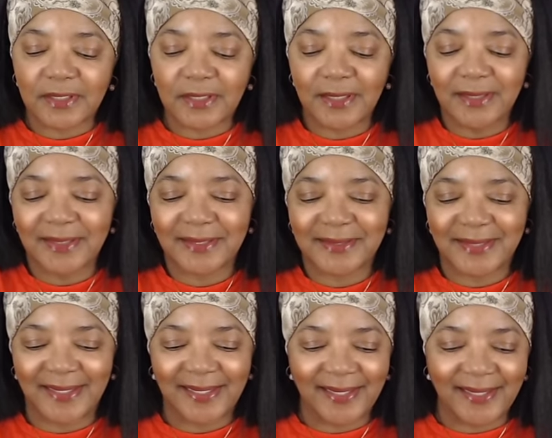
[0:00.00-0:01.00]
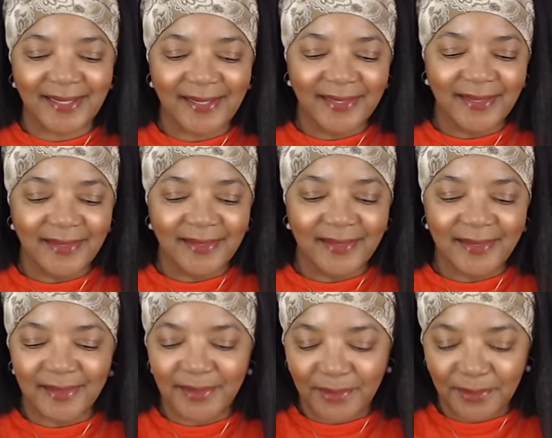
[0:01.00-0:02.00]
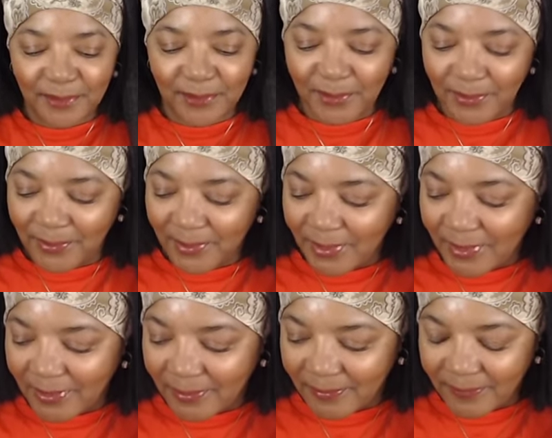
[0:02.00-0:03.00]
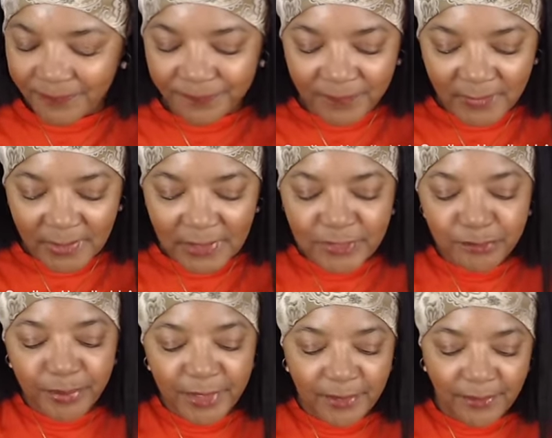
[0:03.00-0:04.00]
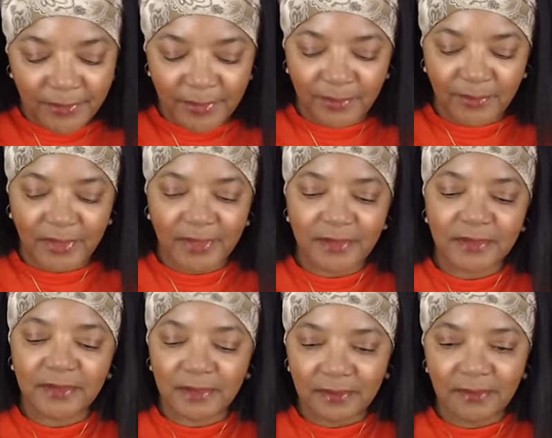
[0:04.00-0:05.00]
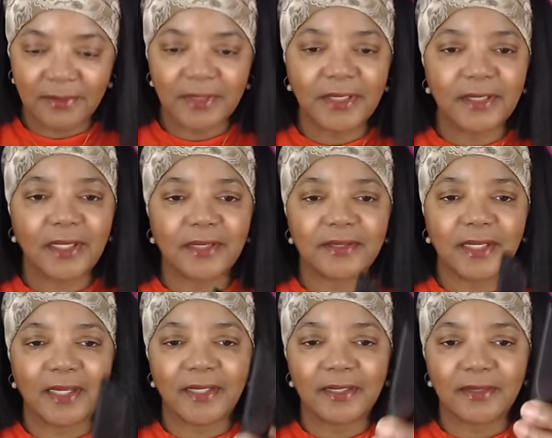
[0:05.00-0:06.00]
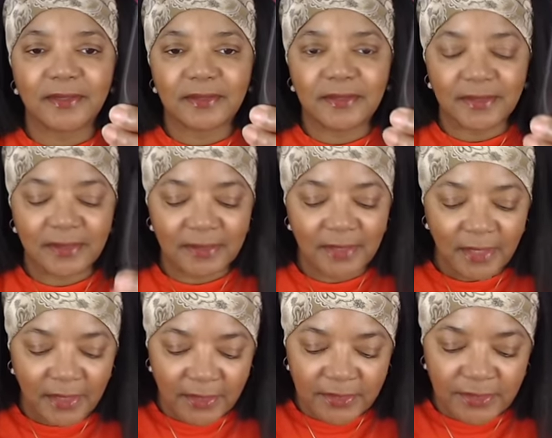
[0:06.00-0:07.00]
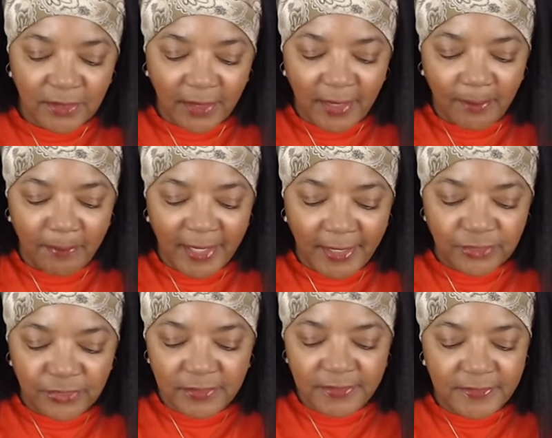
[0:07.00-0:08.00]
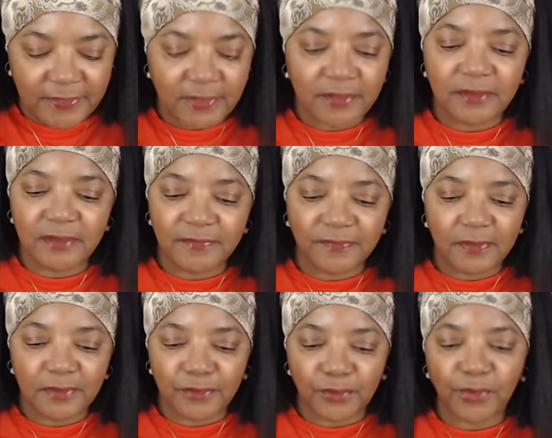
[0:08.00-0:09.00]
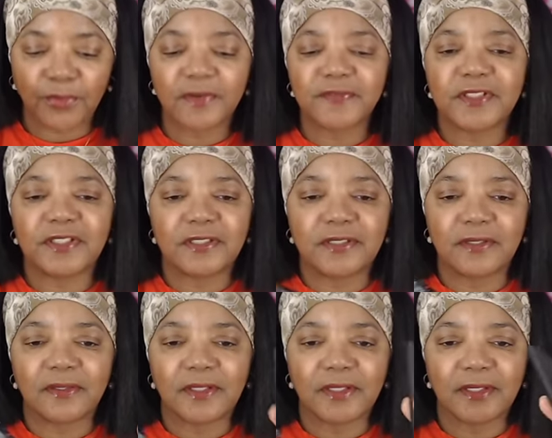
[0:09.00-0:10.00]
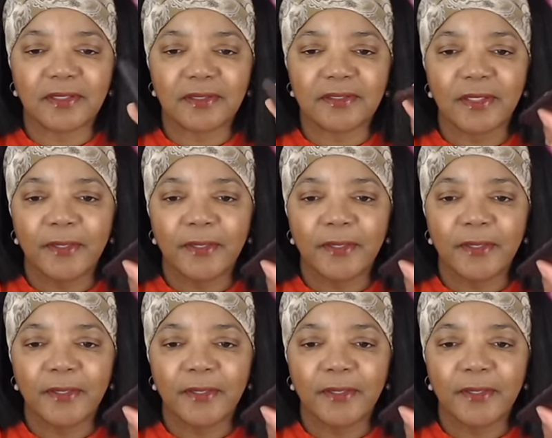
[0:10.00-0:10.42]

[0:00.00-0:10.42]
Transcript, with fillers: looks like, you know, um, looks bigger anyway. So look at how tiny this is. So I imagine this is good for little crevices and things,